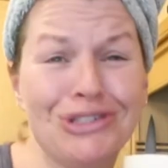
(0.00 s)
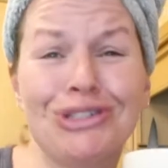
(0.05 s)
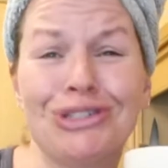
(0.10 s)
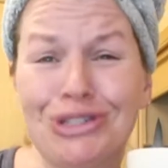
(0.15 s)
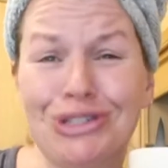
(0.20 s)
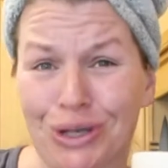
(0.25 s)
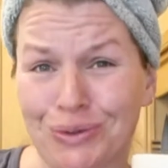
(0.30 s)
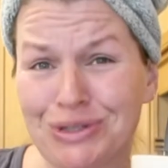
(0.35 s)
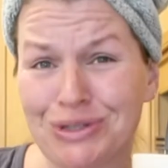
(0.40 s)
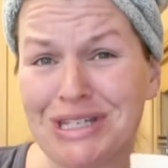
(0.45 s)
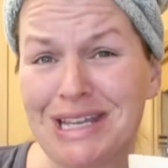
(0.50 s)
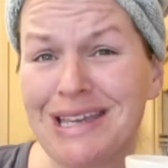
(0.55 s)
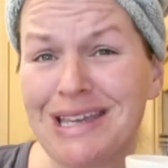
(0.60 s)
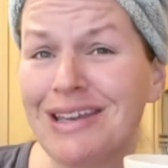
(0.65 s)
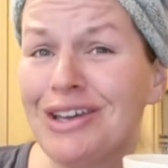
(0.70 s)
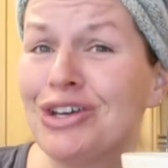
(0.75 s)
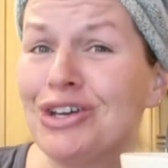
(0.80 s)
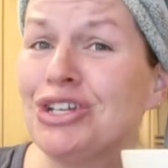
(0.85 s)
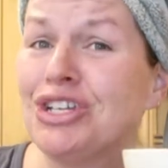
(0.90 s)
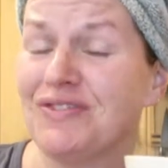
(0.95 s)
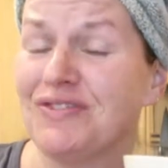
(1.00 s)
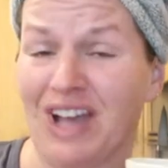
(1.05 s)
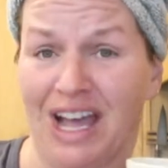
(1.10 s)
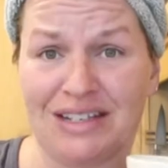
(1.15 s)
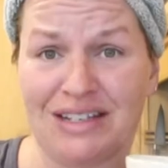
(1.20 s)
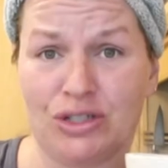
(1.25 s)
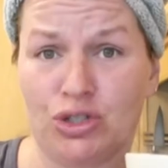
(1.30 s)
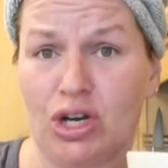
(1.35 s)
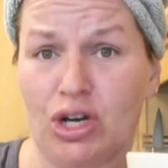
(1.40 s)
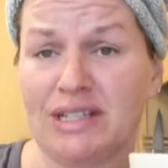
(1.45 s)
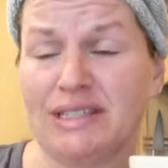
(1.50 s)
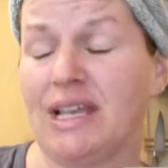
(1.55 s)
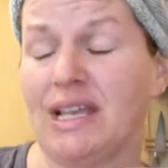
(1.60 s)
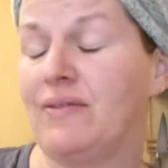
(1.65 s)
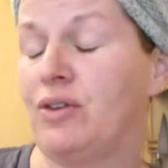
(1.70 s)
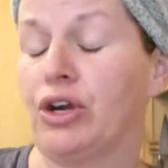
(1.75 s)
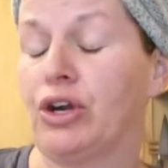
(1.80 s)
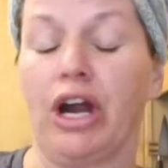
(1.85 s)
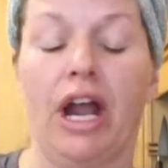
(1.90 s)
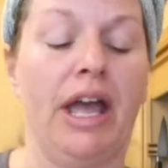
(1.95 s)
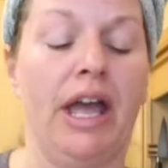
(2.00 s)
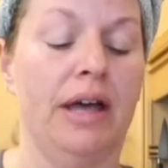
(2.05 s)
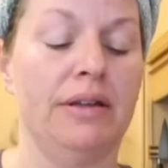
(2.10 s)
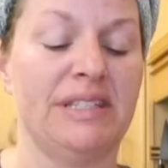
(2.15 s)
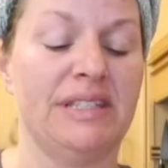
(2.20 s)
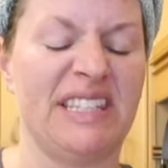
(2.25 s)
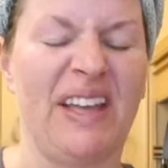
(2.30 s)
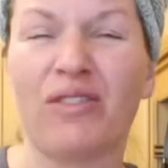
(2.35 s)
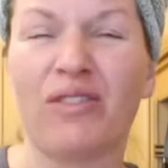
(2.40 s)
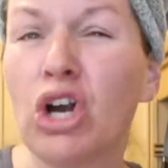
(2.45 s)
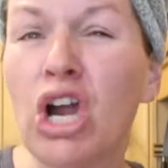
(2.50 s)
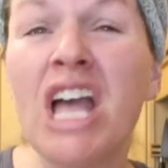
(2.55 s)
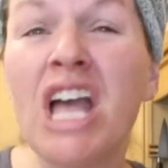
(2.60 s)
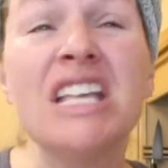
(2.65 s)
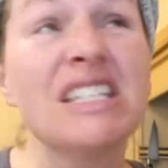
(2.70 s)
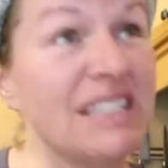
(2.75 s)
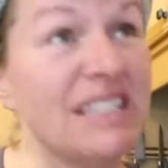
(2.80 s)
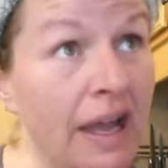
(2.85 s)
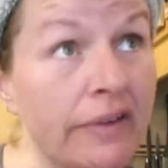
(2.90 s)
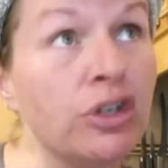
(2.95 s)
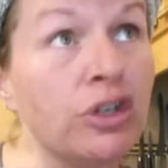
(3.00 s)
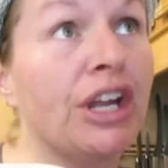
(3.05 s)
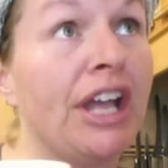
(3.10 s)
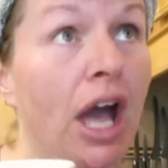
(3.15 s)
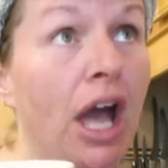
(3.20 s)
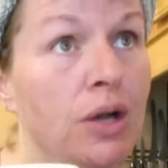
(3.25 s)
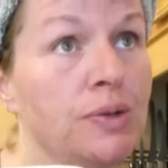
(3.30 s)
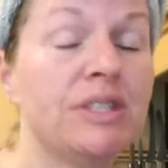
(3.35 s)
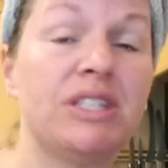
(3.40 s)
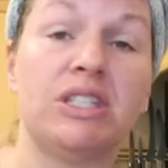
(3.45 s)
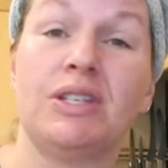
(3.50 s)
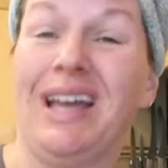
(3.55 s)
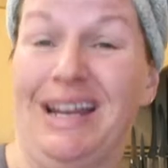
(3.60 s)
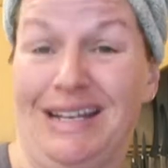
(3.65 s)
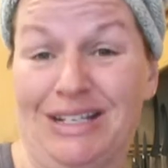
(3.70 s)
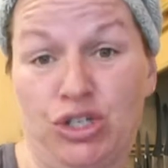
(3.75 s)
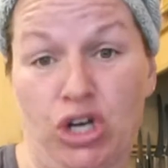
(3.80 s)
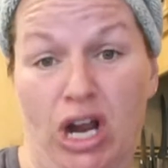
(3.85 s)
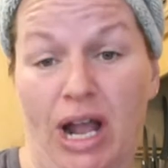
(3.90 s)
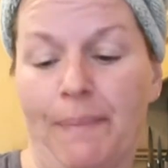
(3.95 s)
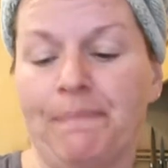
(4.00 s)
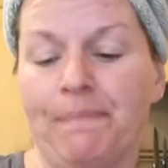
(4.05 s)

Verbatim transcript: so stinking good. You've got to try savory, savory, savory oats. You got to try